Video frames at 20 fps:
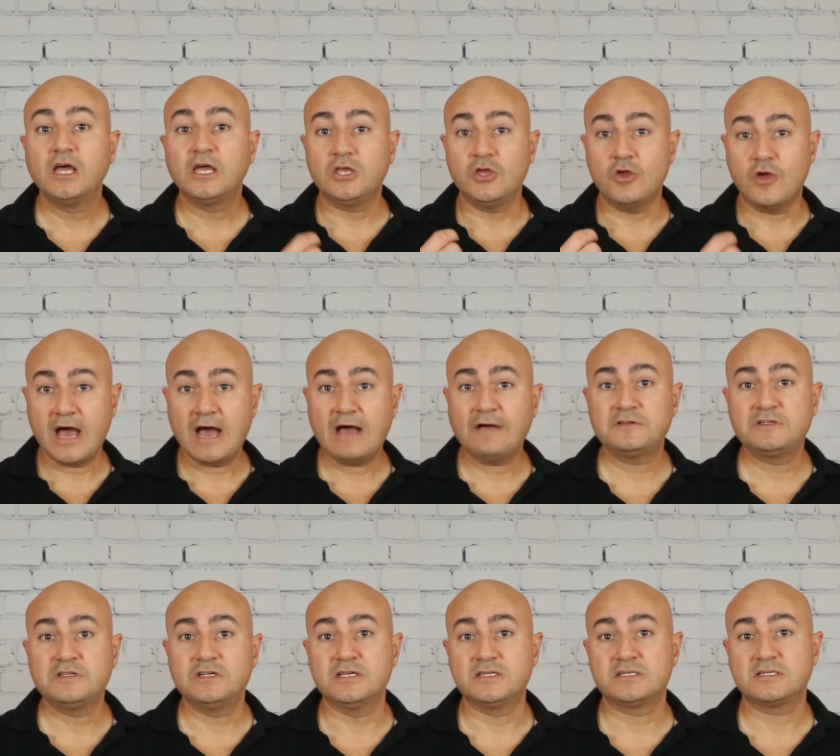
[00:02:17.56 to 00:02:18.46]
you have
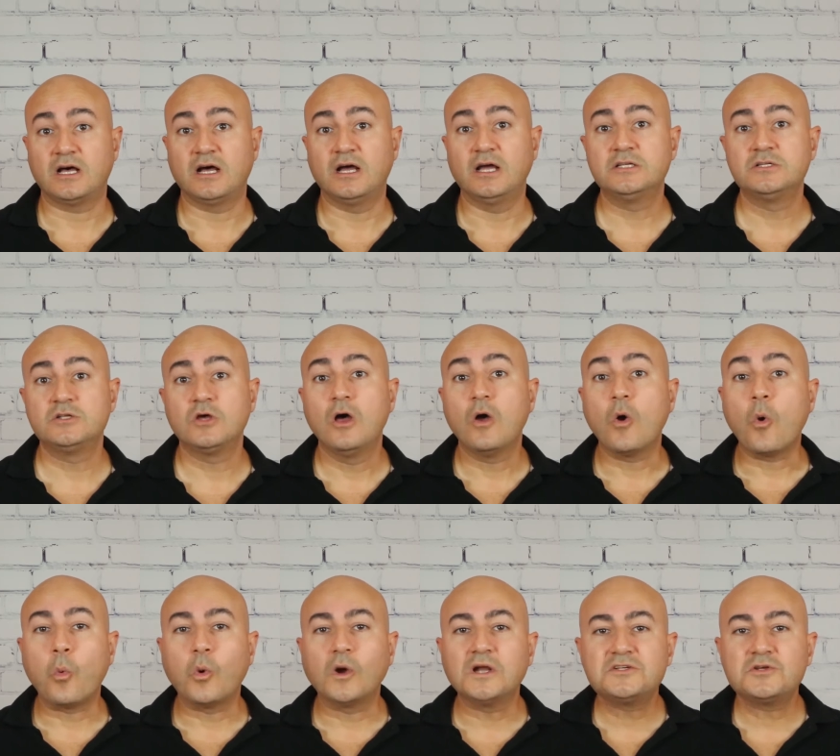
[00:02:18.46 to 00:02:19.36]
to decide
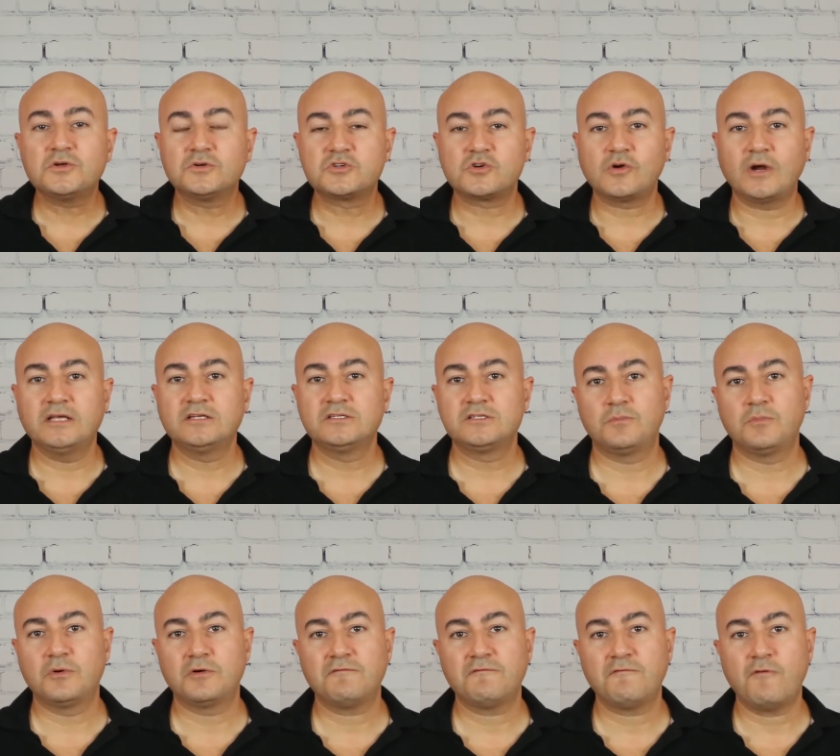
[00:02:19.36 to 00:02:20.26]
what you're trying to
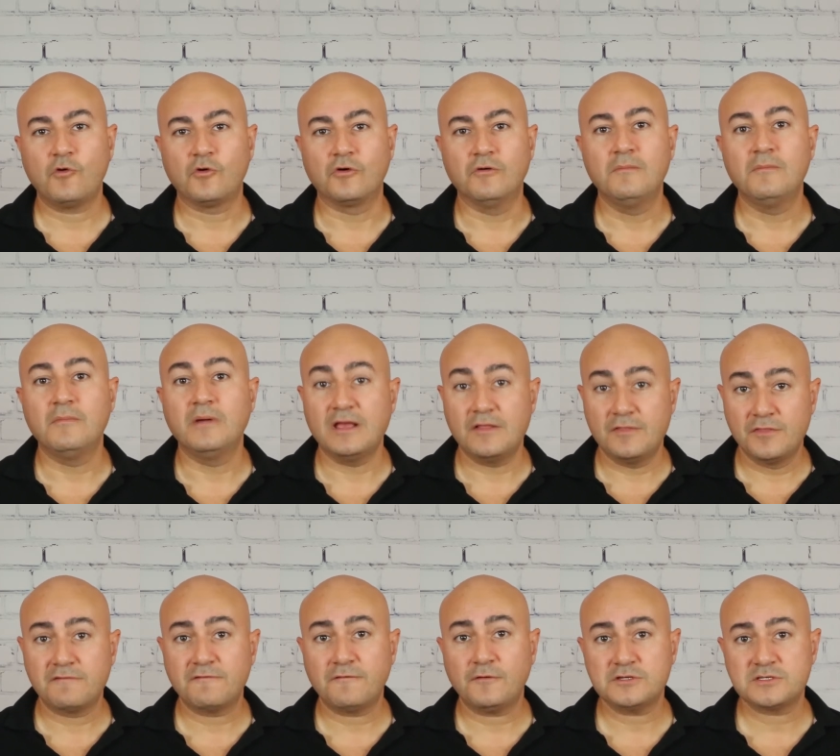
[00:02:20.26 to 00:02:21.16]
perform in
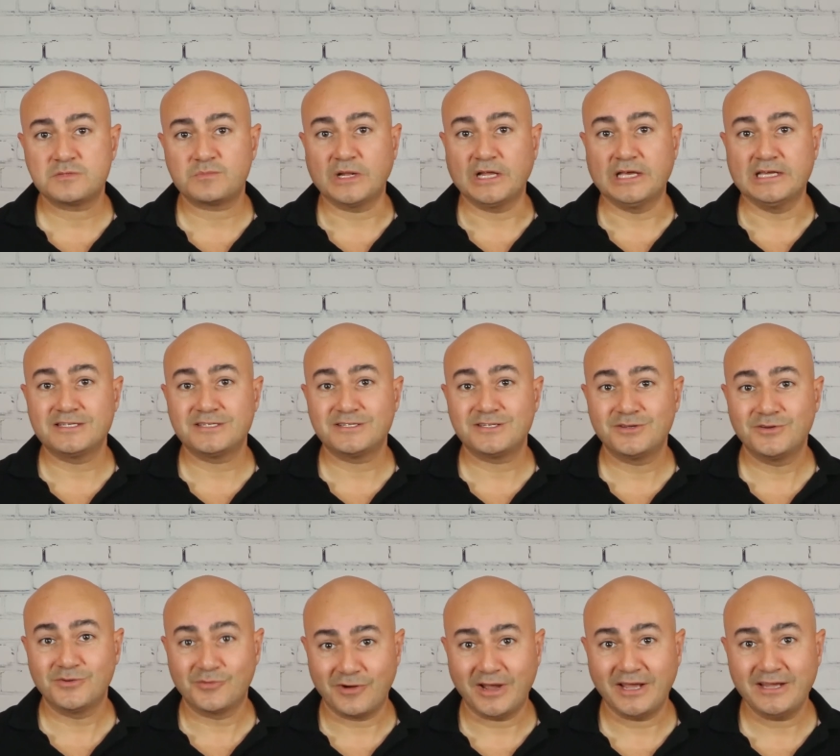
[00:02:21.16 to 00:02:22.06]
the first place,
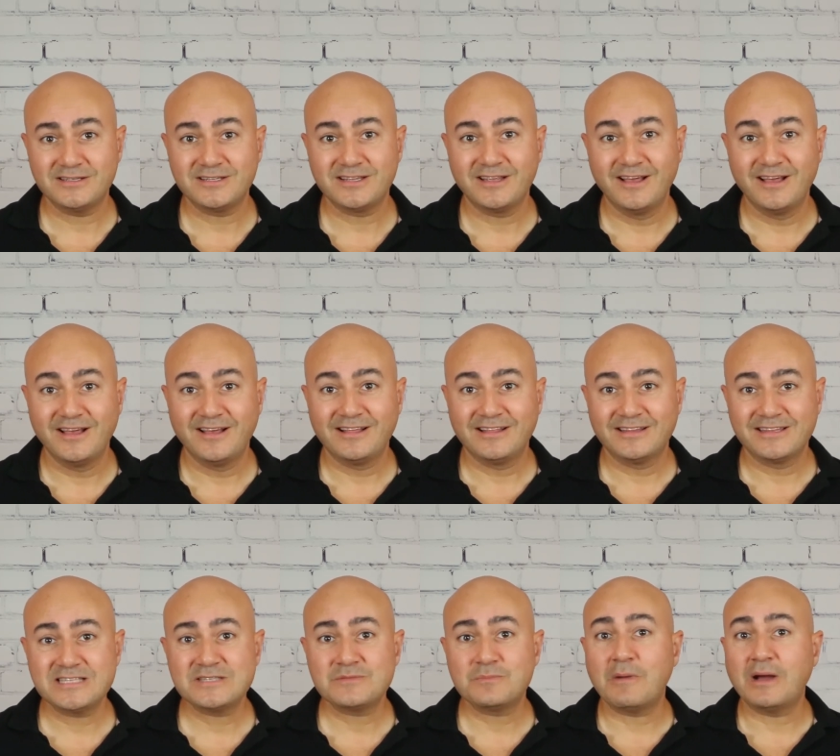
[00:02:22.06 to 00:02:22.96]
right?
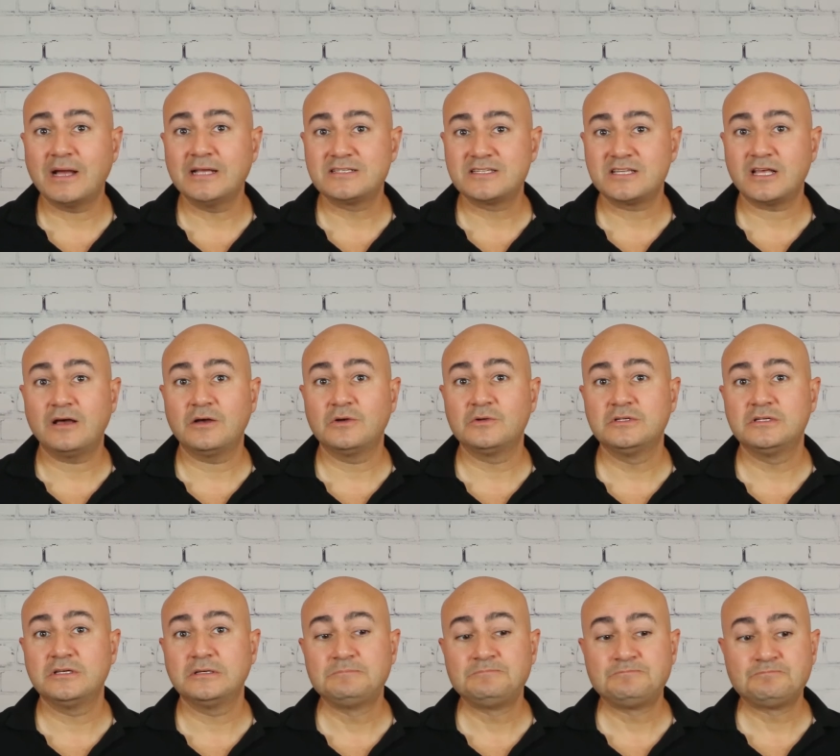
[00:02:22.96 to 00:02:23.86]
This might
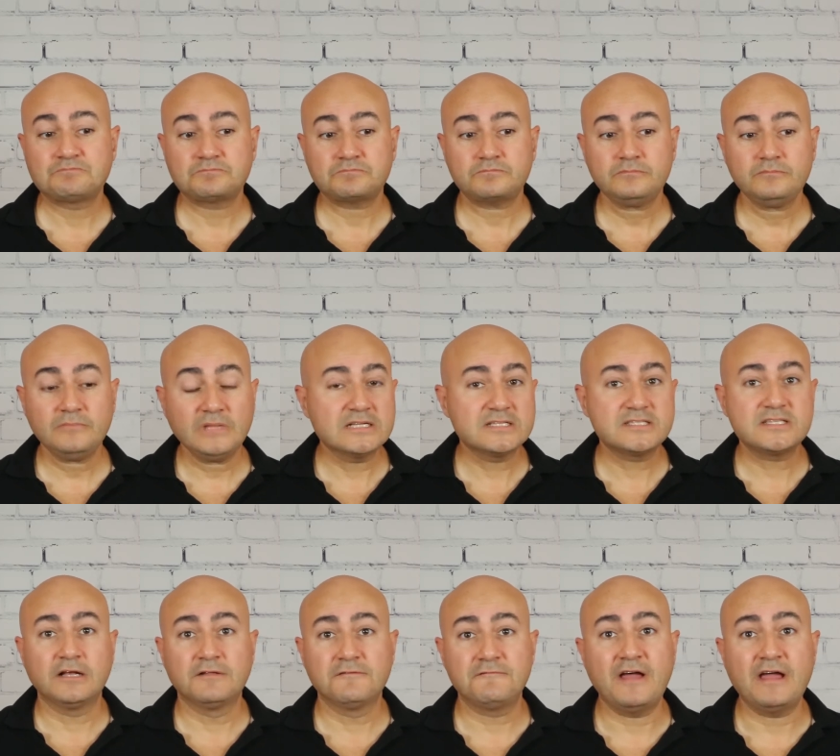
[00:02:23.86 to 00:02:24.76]
sound
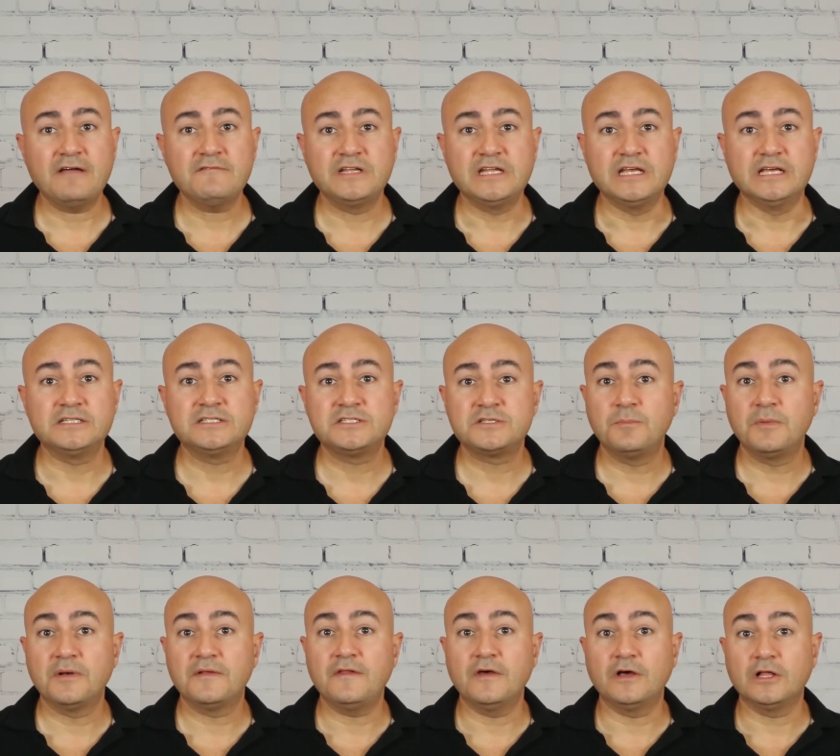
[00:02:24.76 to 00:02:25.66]
self-evident,
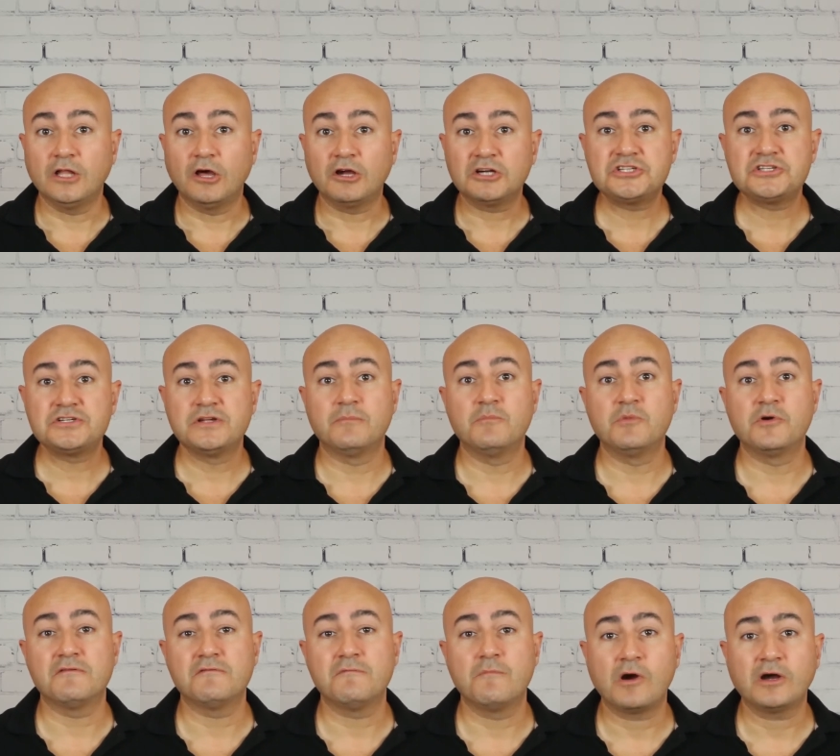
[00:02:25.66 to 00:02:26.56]
but a large number
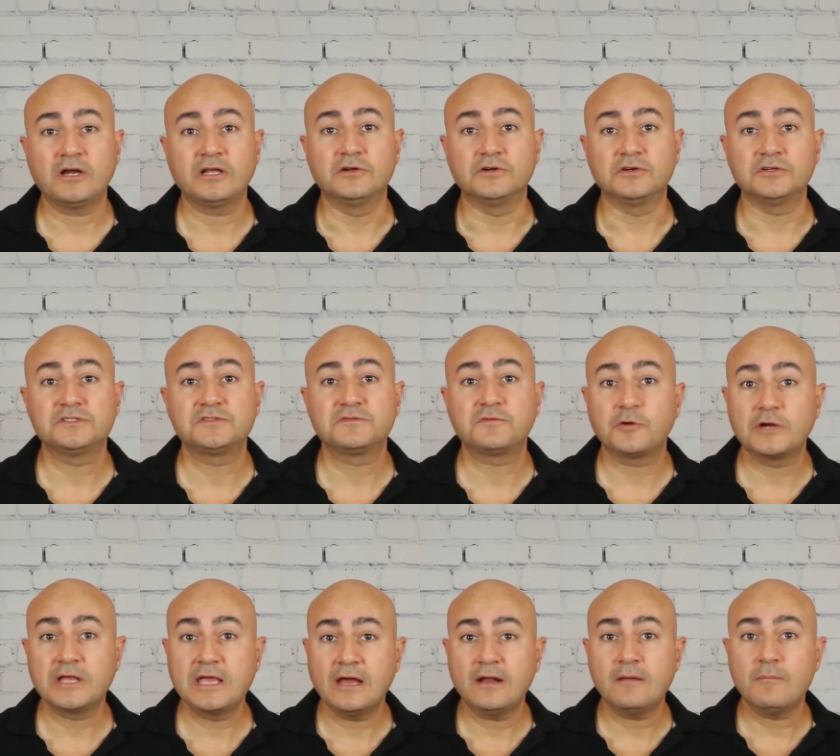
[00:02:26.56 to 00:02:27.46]
of marketers
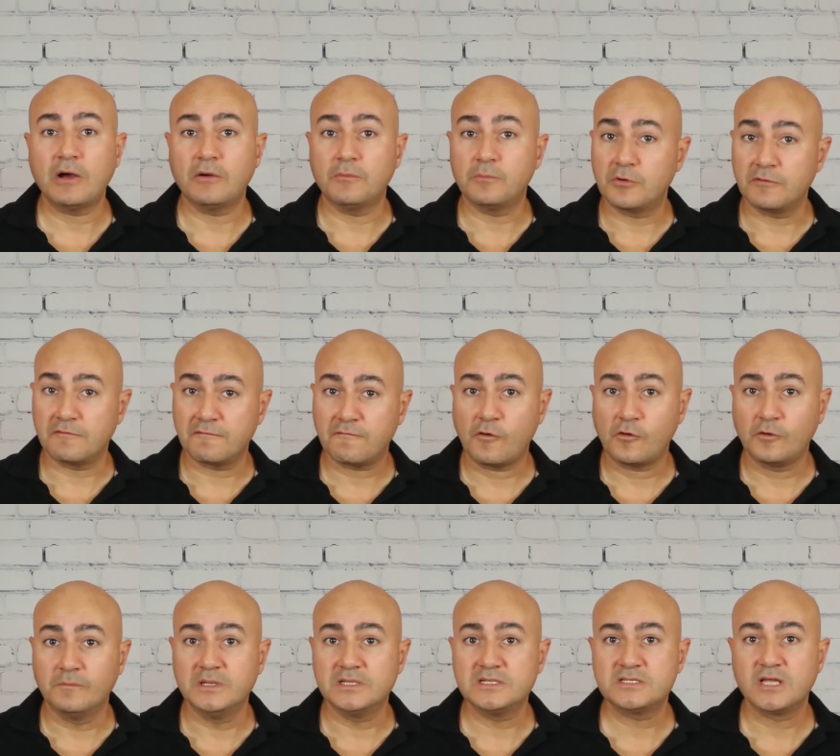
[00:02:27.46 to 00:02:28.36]
forget about
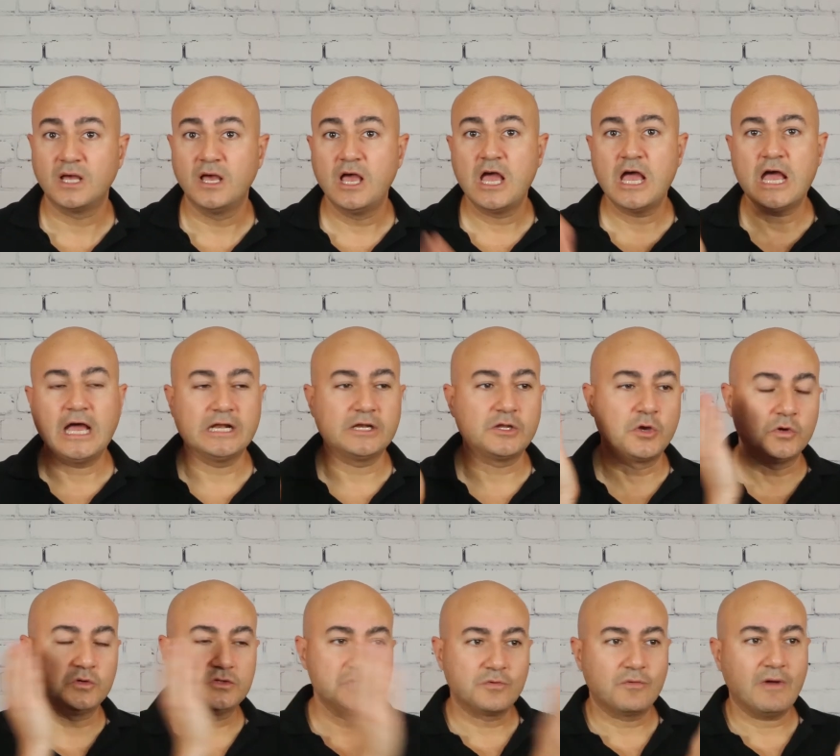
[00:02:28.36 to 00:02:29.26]
performance and
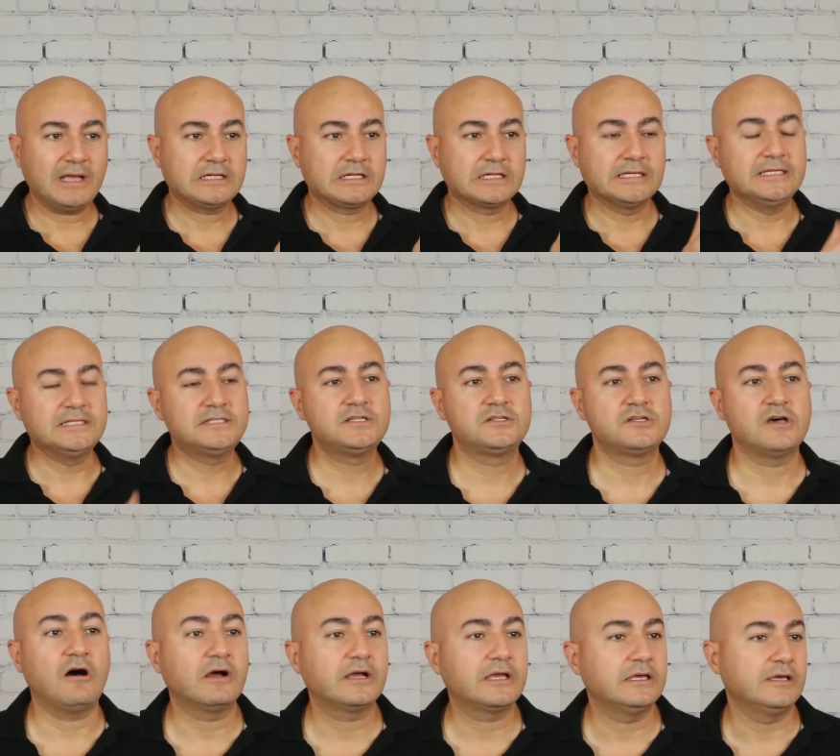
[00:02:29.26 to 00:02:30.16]
go directly to
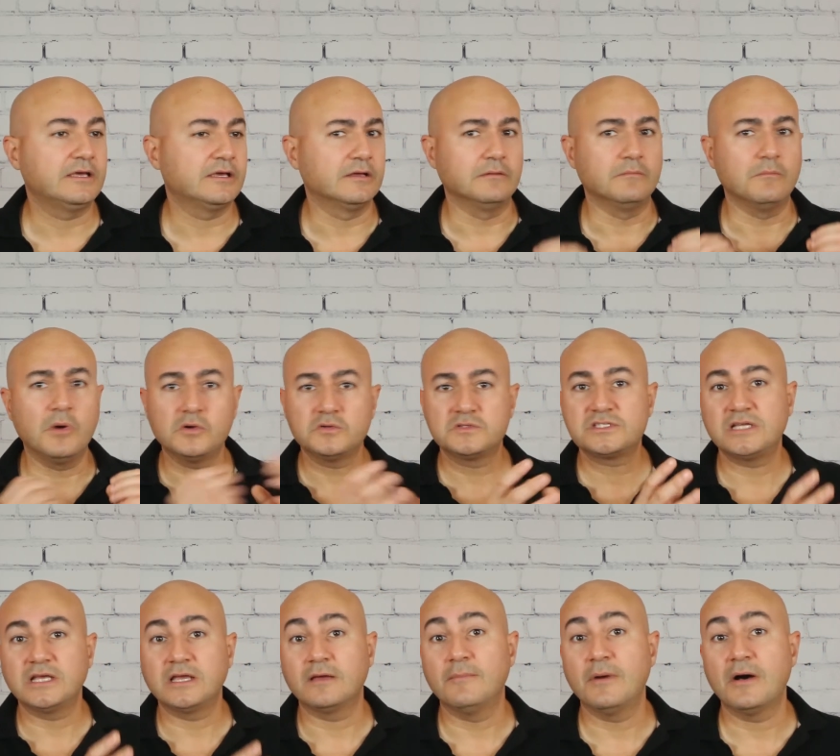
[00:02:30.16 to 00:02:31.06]
talking and
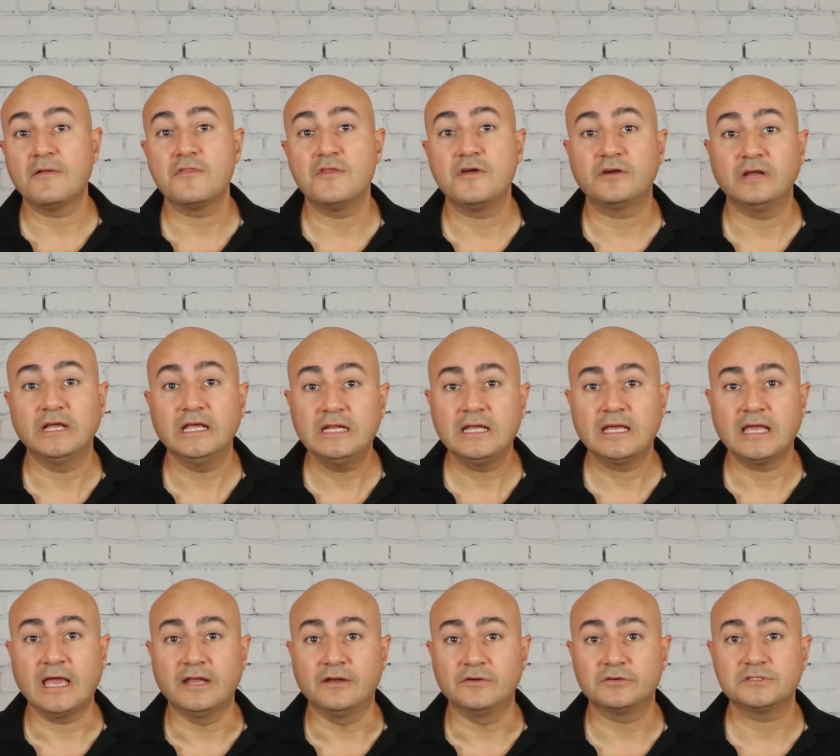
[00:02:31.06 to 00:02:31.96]
boasting about their
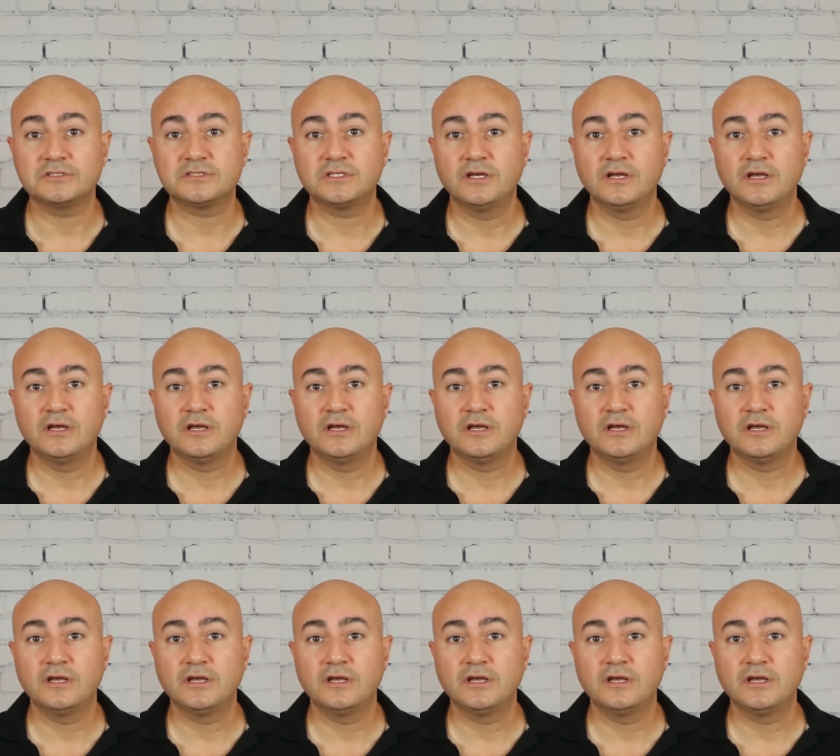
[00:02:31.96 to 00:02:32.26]
indicators.